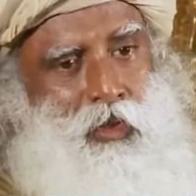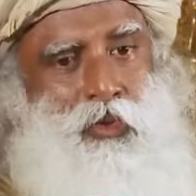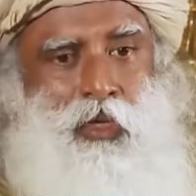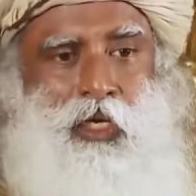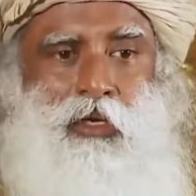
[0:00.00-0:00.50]

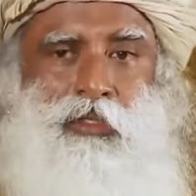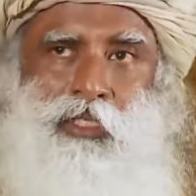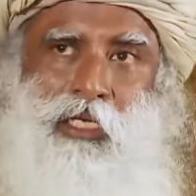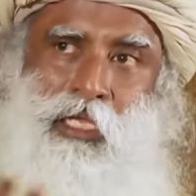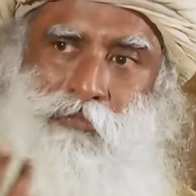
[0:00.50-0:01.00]
You cannot
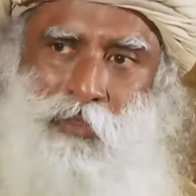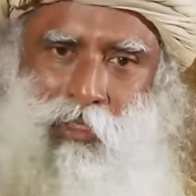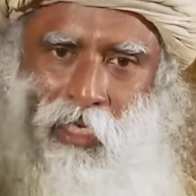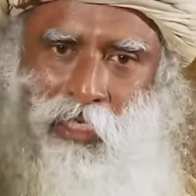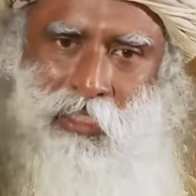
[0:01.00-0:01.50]
see life,
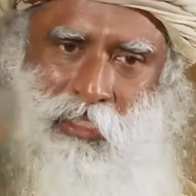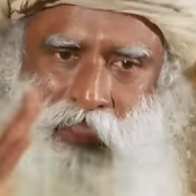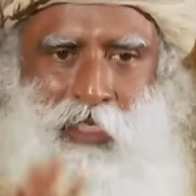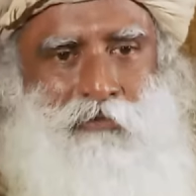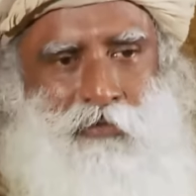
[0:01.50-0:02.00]
light
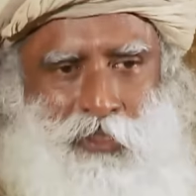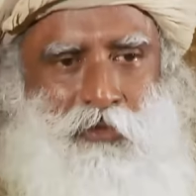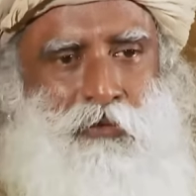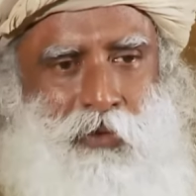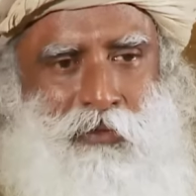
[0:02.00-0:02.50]
itself, first
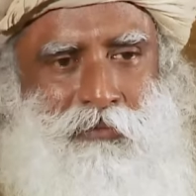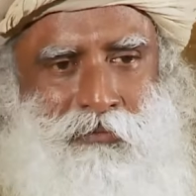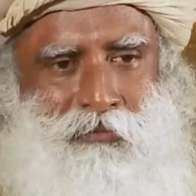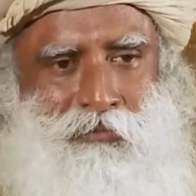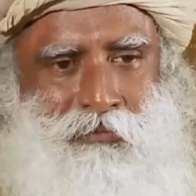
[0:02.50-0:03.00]
of all.
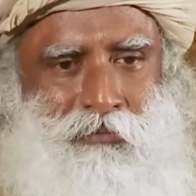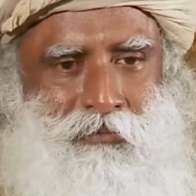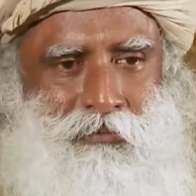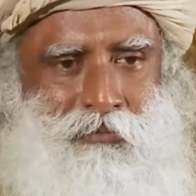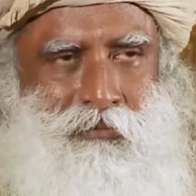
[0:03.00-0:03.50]

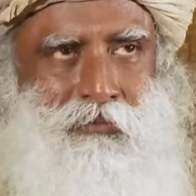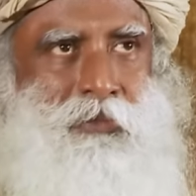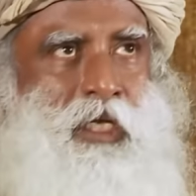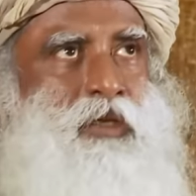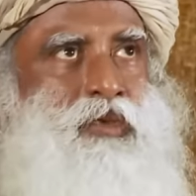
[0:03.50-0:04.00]

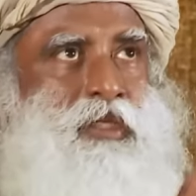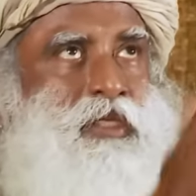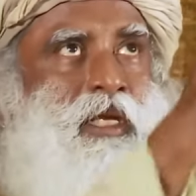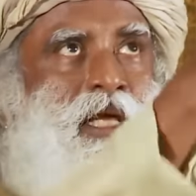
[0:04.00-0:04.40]
Can you see the